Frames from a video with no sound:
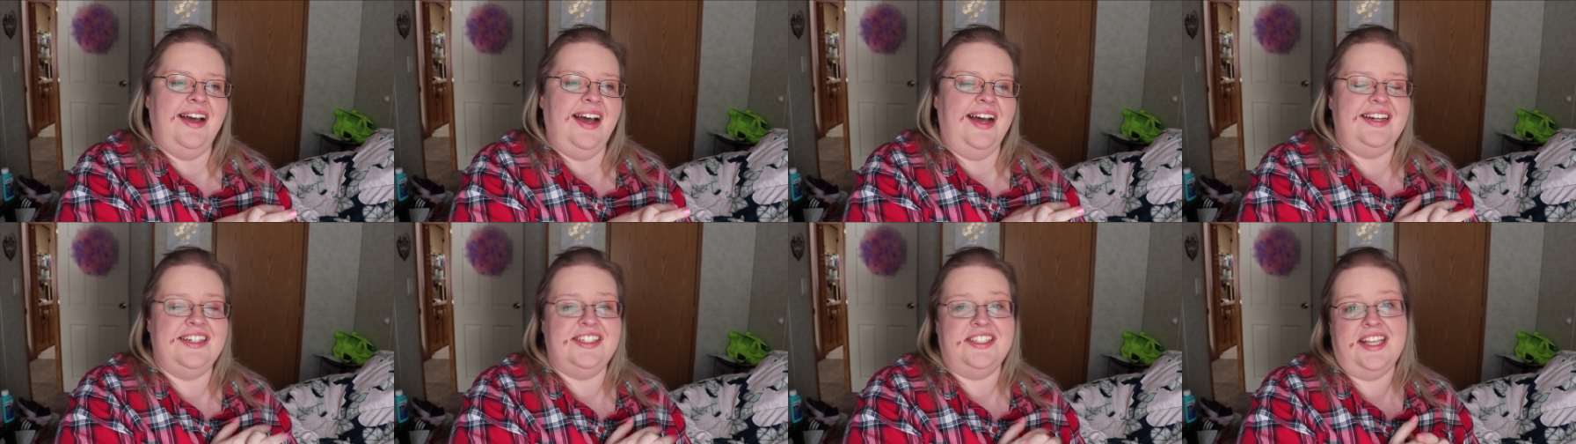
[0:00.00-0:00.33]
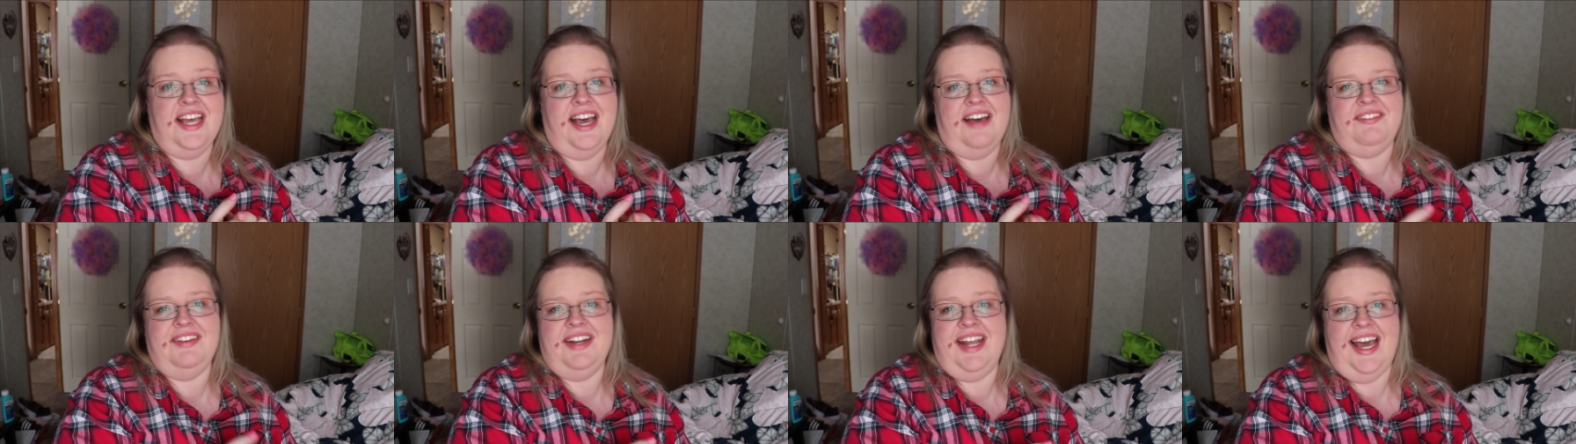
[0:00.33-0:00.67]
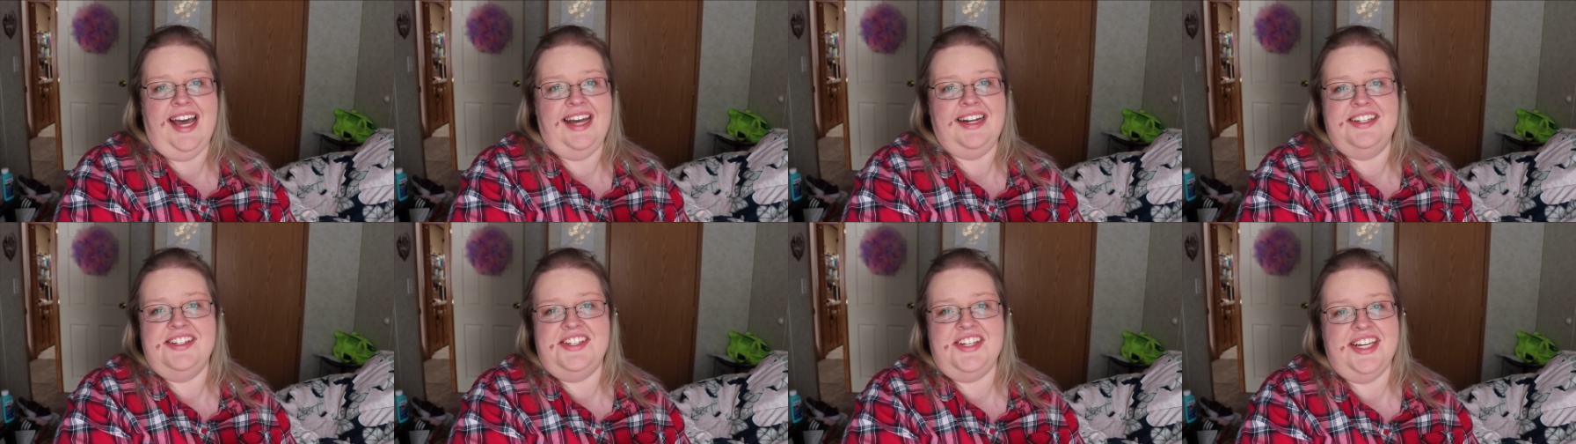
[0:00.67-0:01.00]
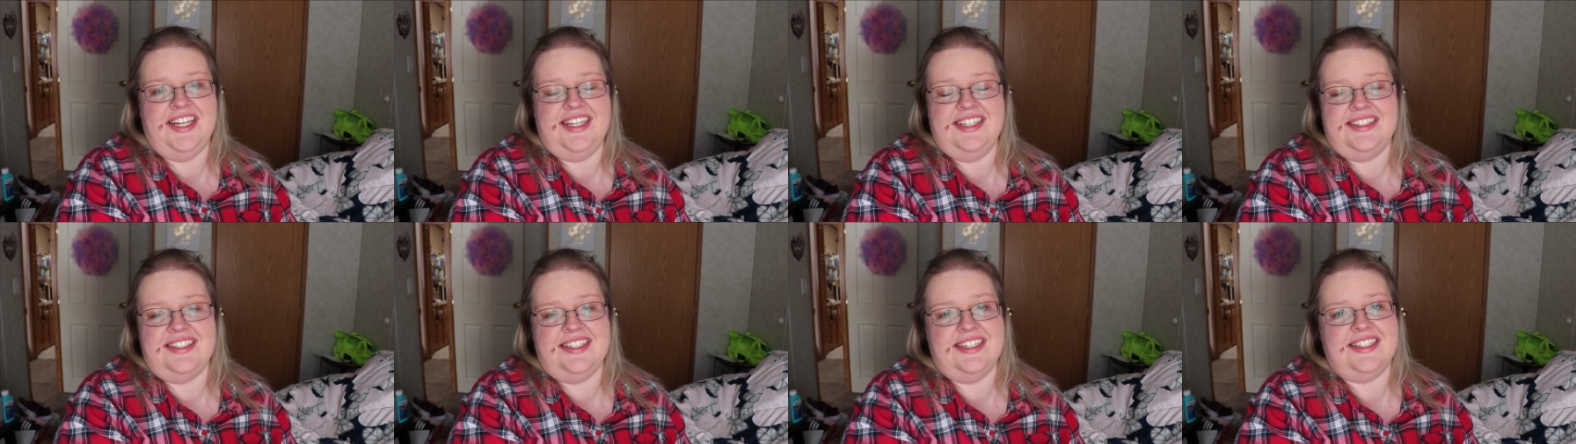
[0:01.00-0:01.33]
I just haven't had a
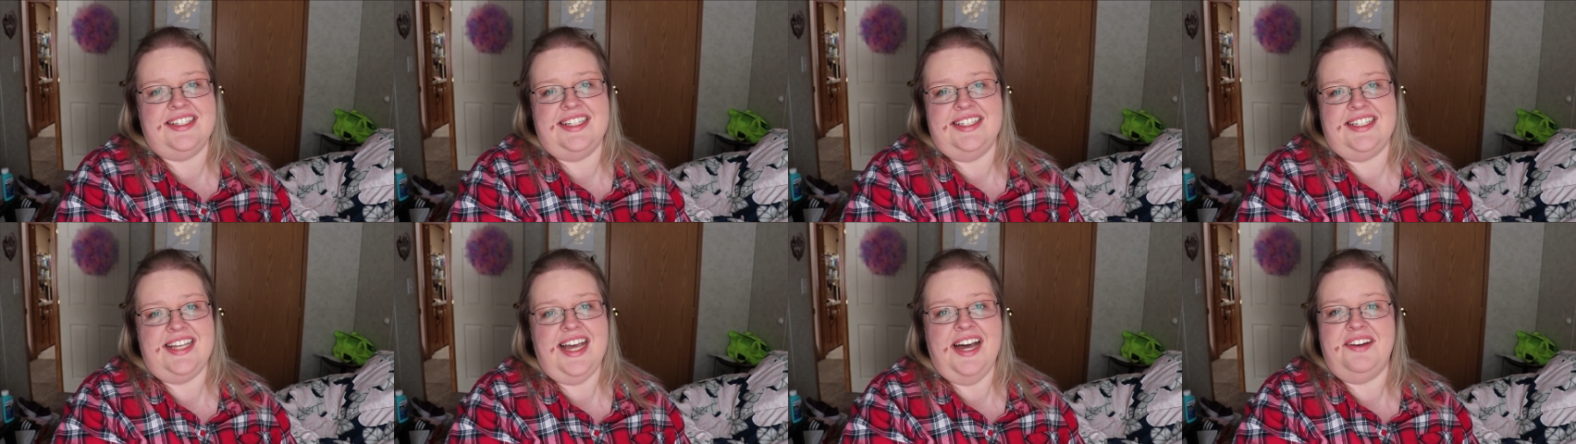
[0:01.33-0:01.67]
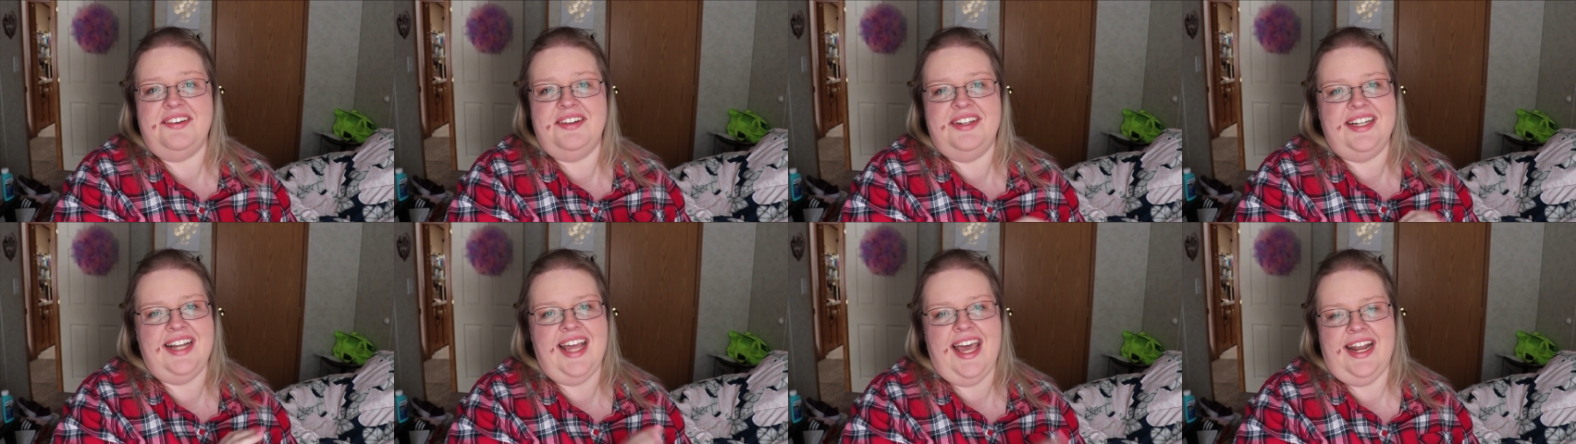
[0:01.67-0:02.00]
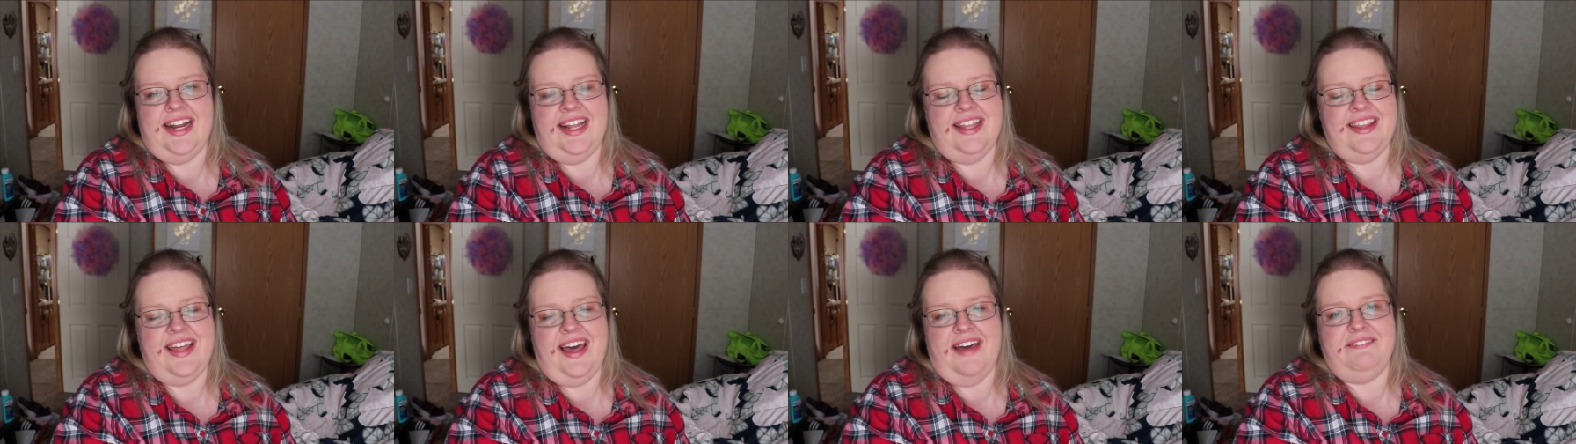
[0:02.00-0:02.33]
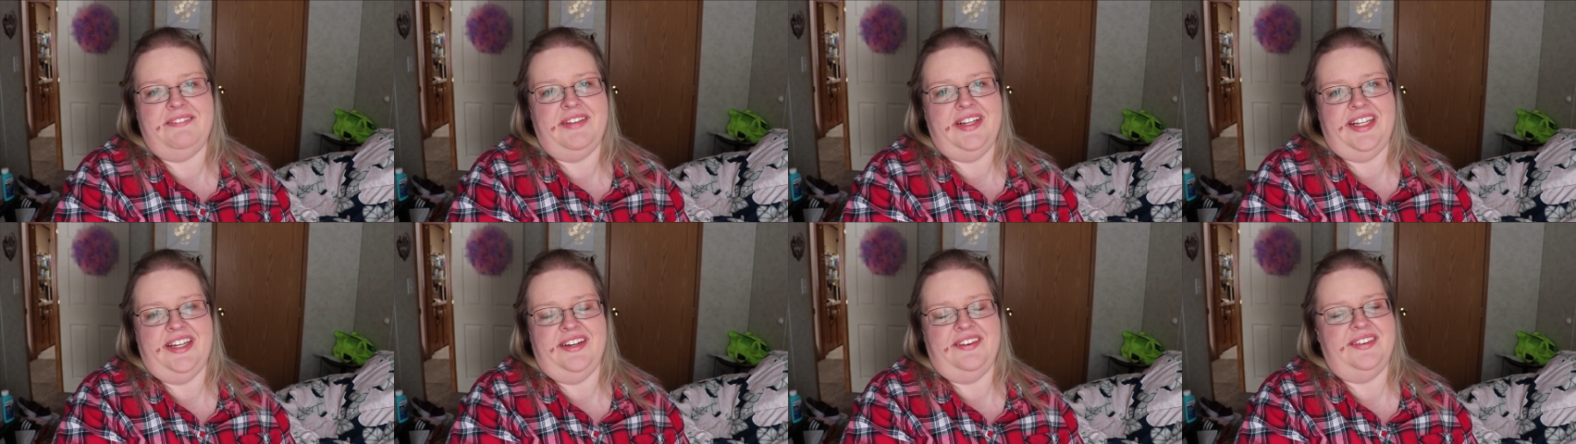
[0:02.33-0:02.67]
chance to sit down and edit
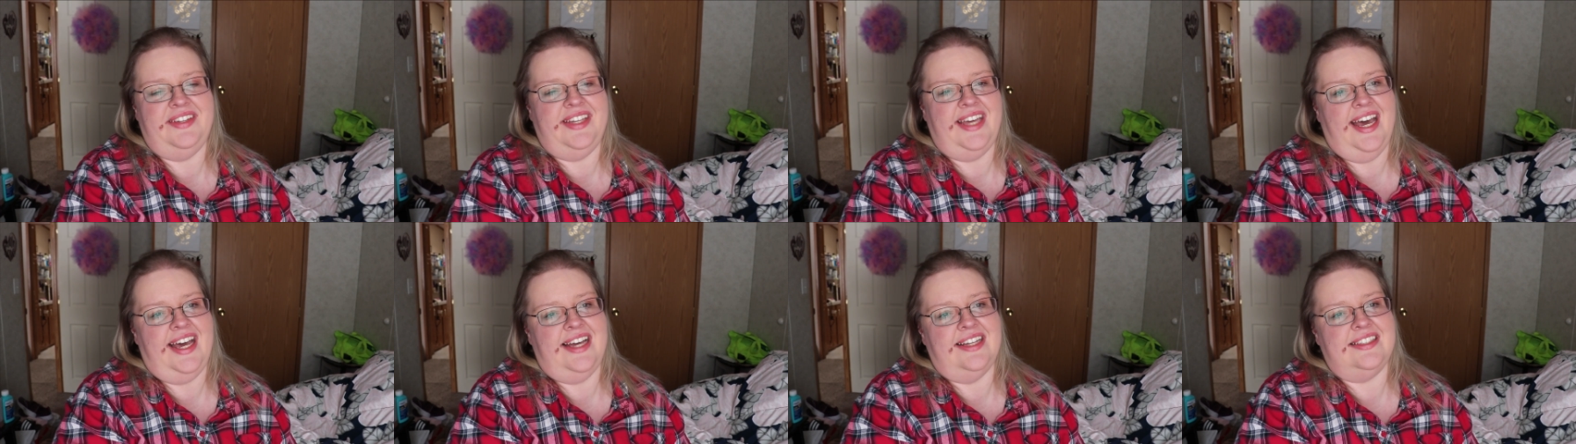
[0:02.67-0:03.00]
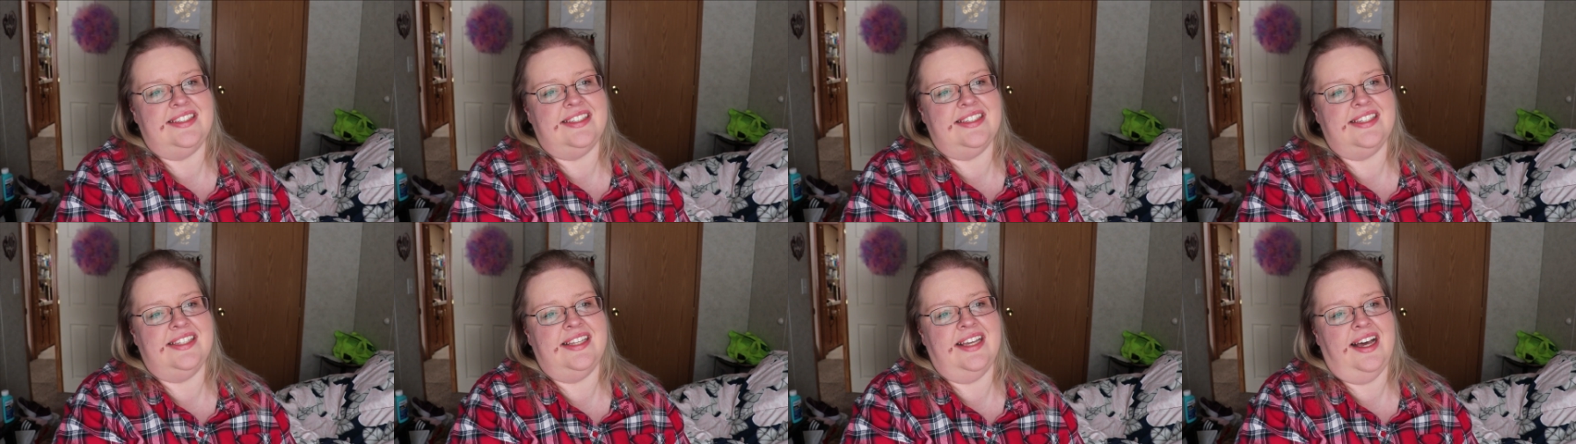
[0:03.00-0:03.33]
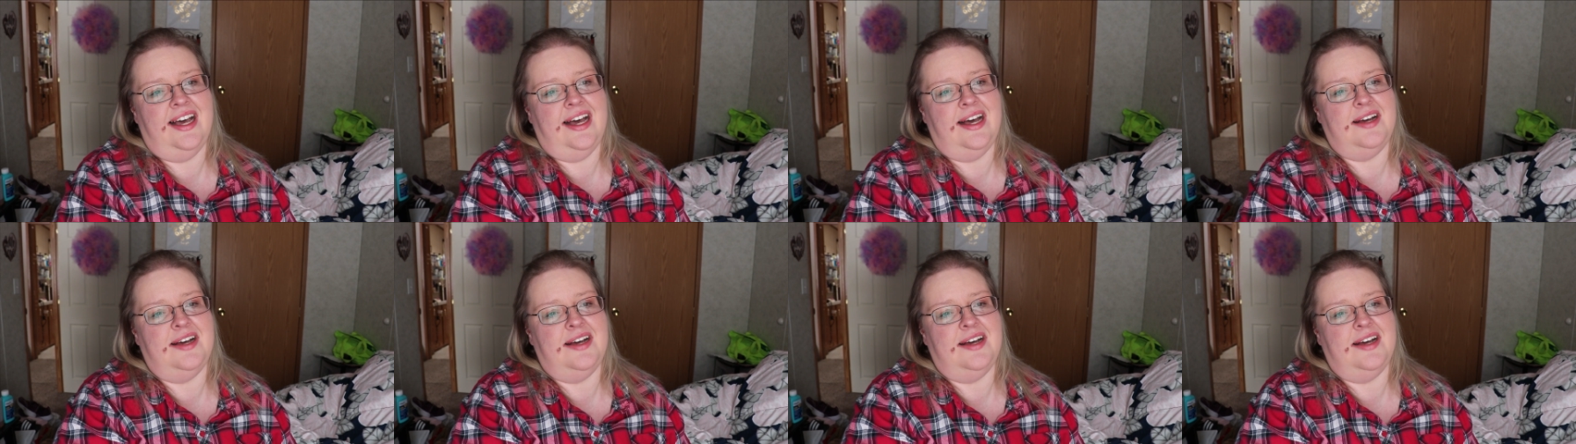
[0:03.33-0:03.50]
that video yet.